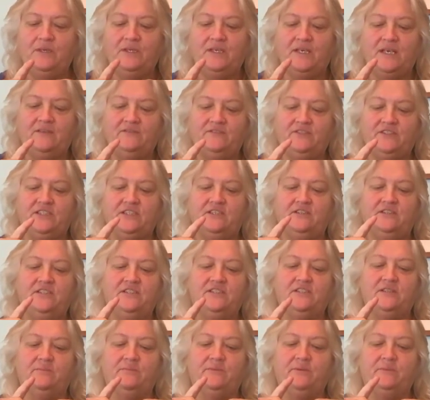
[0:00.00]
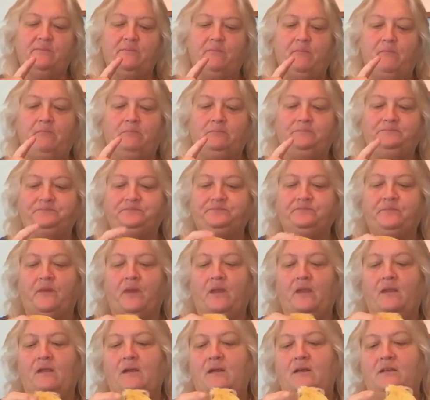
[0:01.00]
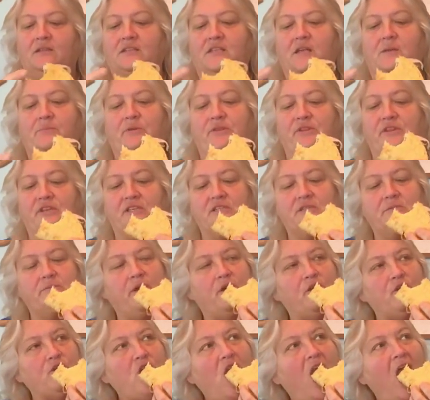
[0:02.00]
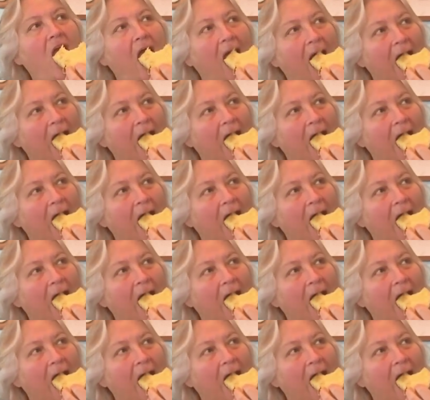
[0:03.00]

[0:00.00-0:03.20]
but I have to tell you something. A couple things about her.